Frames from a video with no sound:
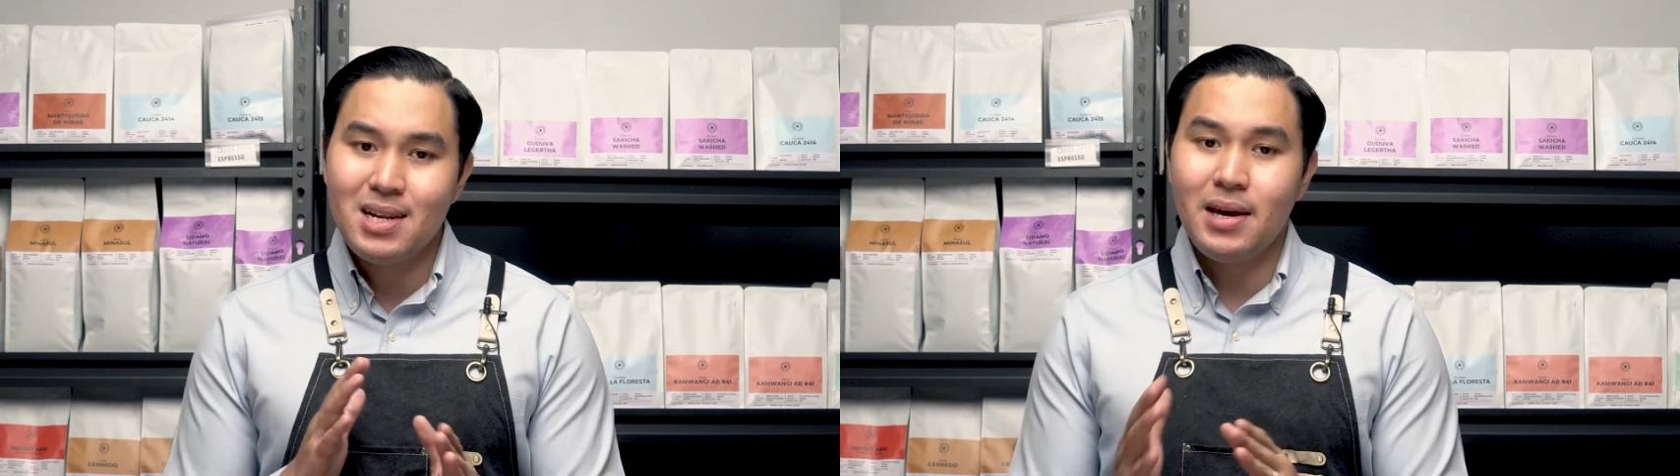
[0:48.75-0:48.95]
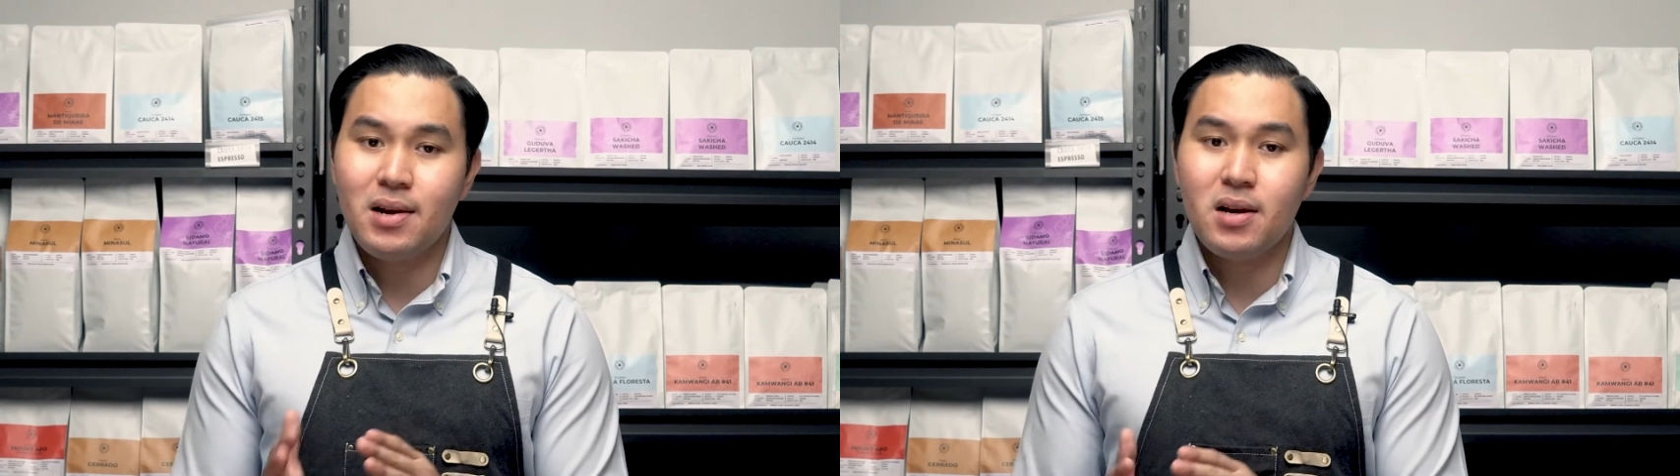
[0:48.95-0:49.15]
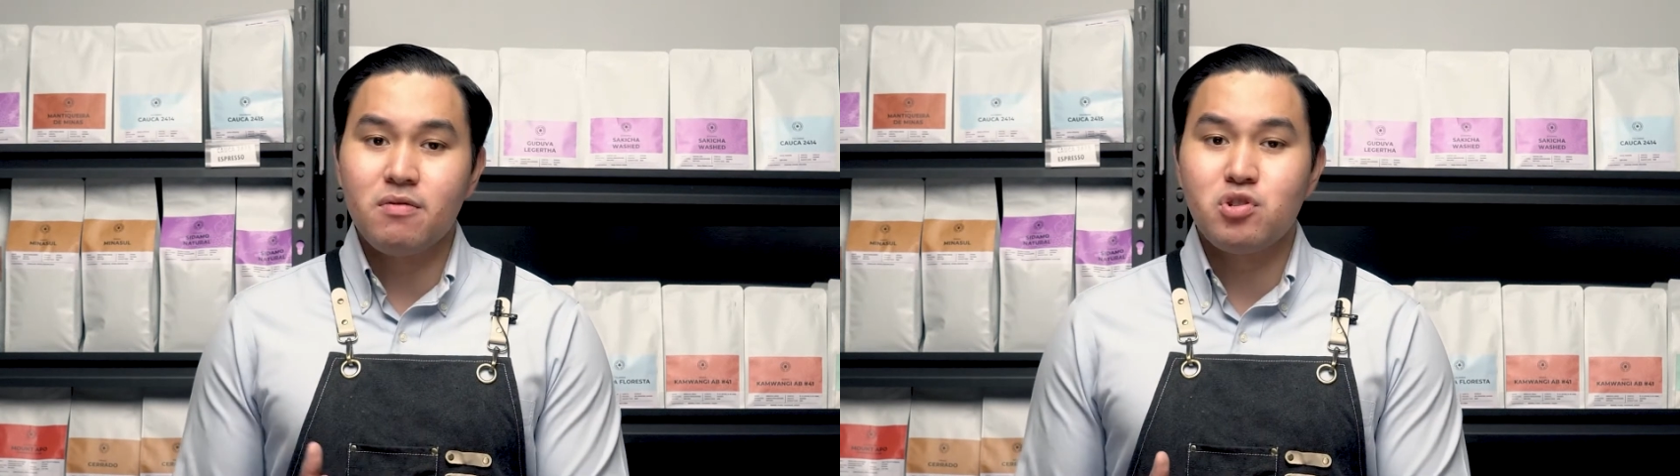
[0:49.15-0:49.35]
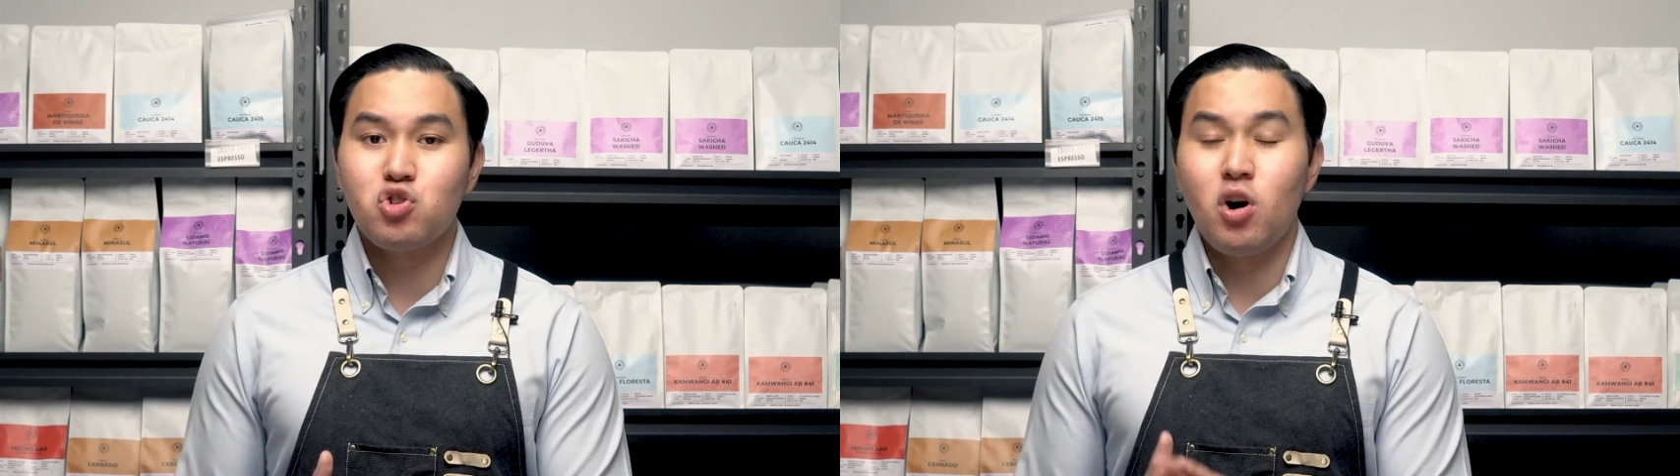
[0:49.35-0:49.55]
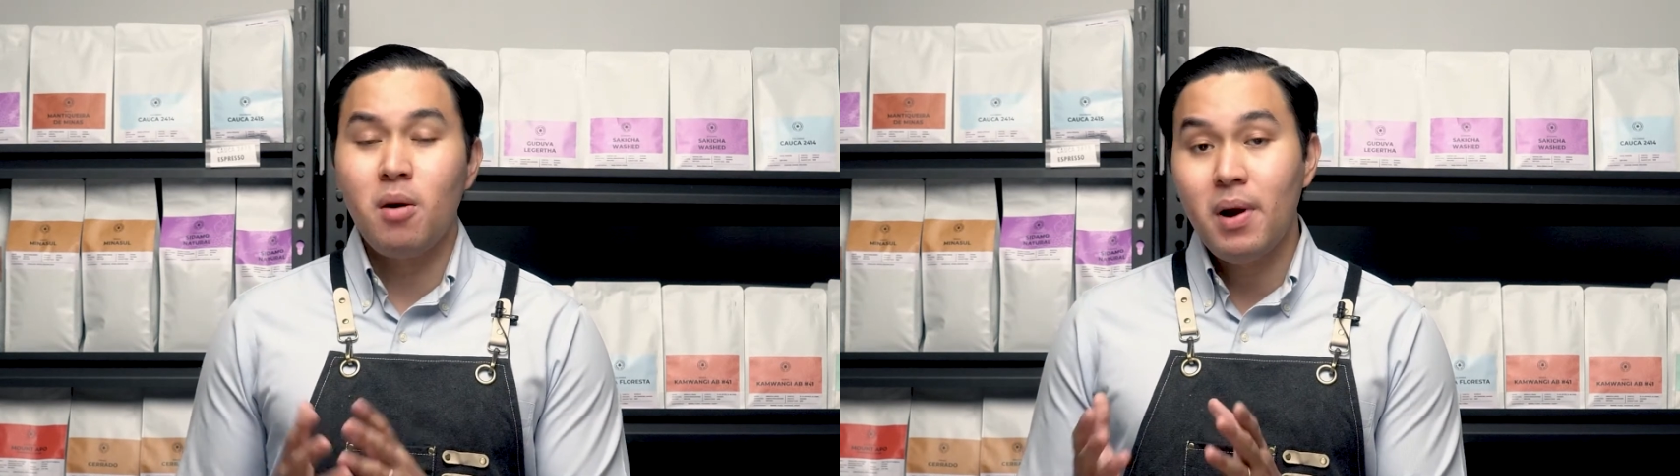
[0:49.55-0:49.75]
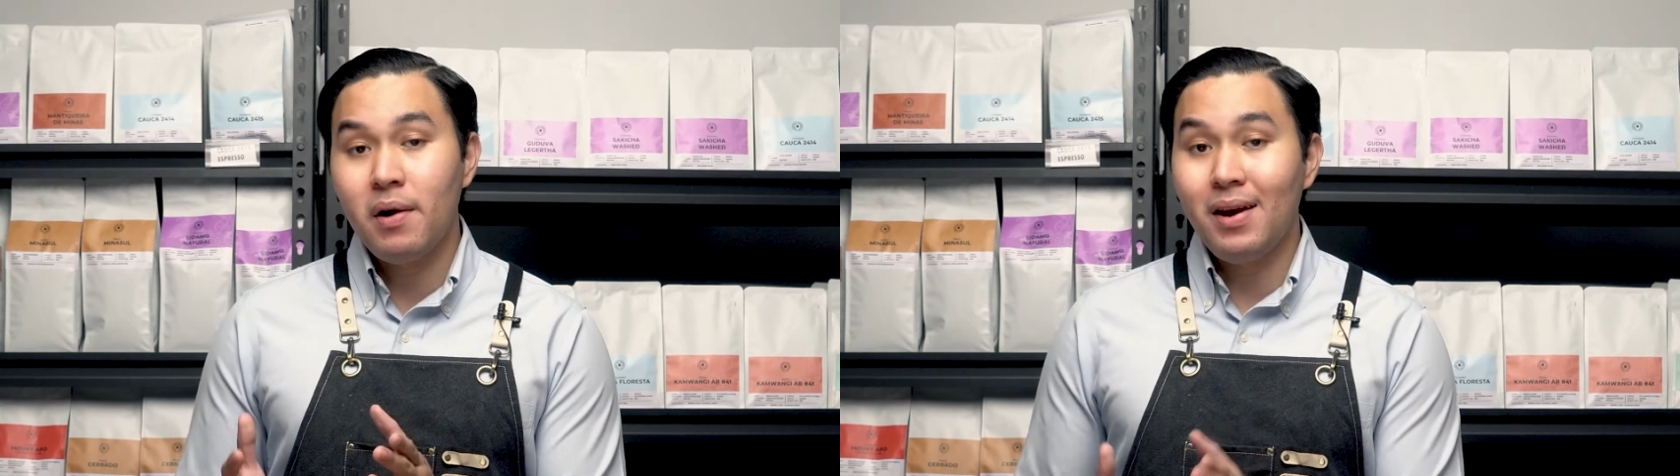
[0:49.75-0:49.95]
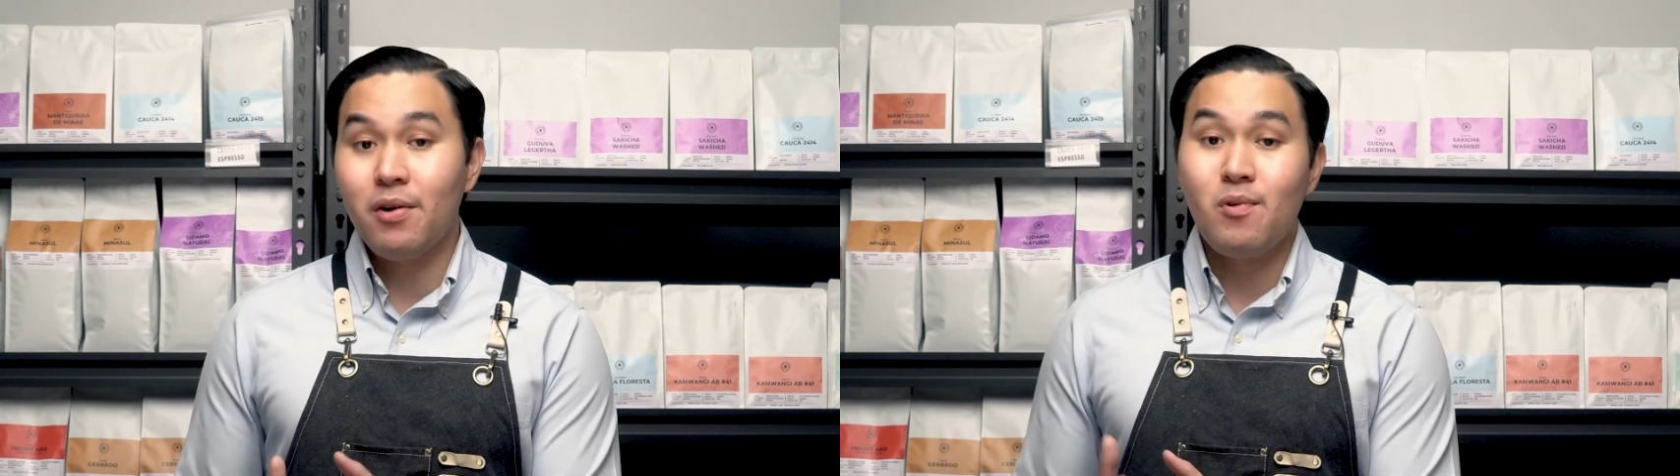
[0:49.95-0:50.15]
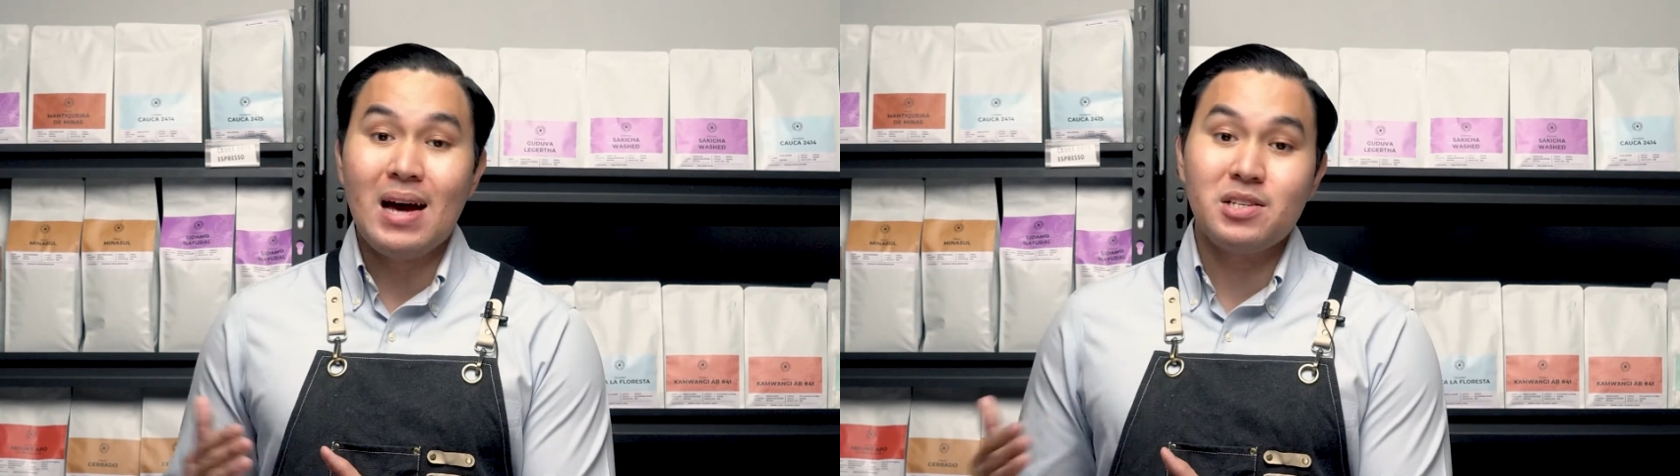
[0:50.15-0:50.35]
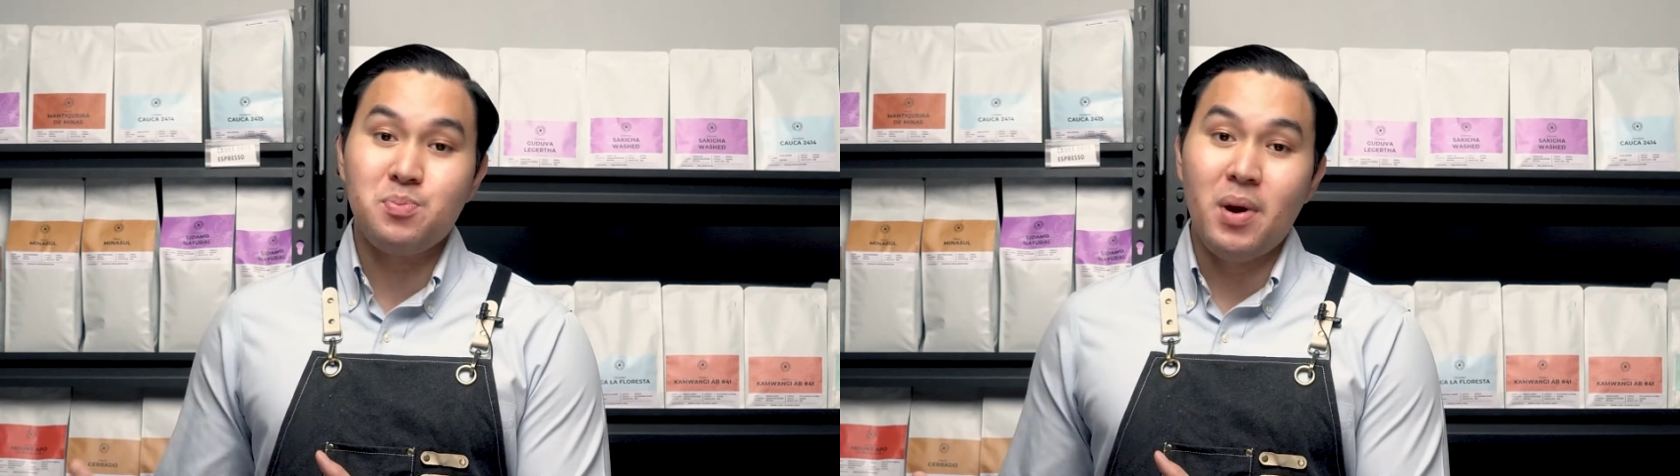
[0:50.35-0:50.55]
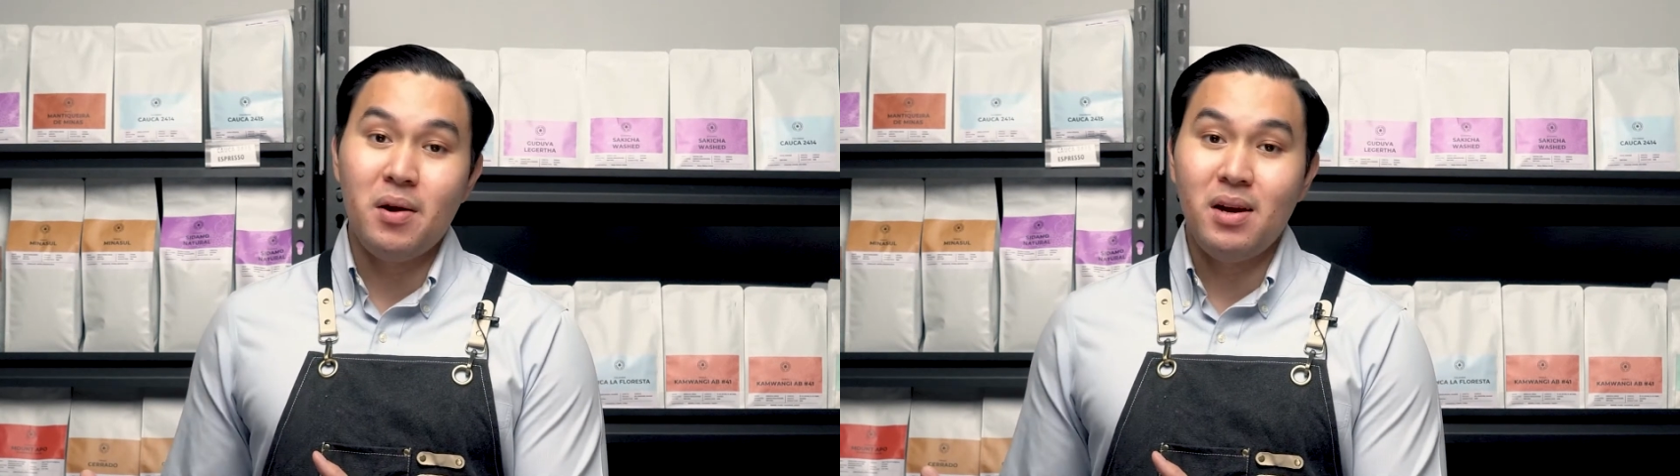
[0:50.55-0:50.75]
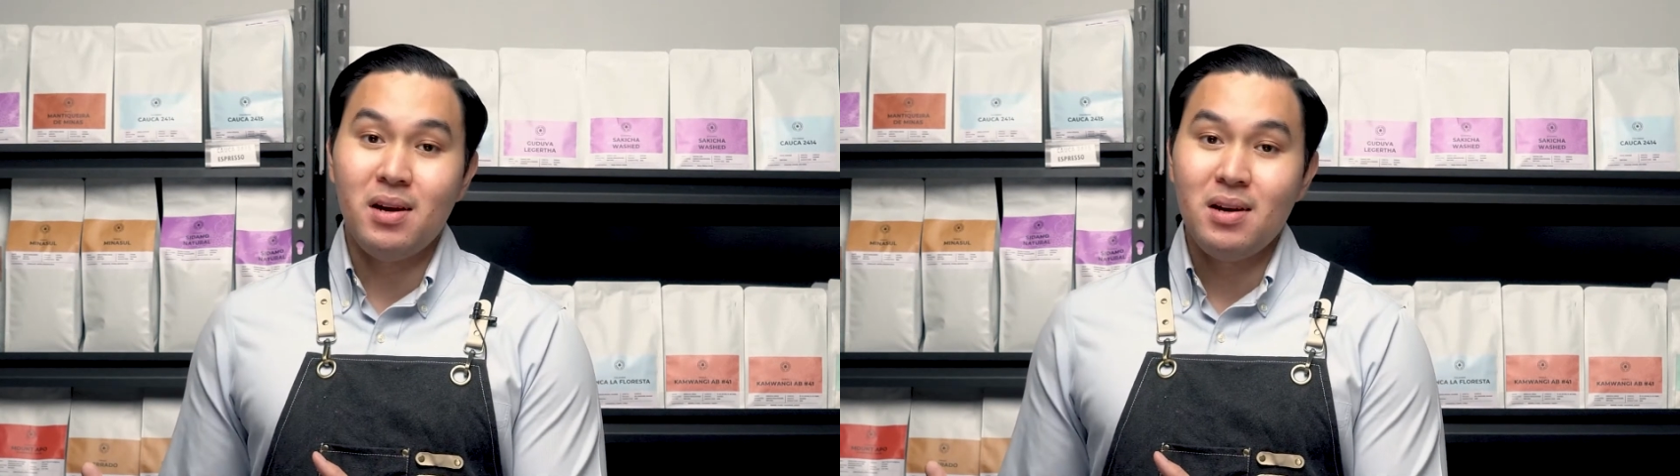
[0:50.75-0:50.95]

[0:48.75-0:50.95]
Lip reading: layer of strawberry and raspberry.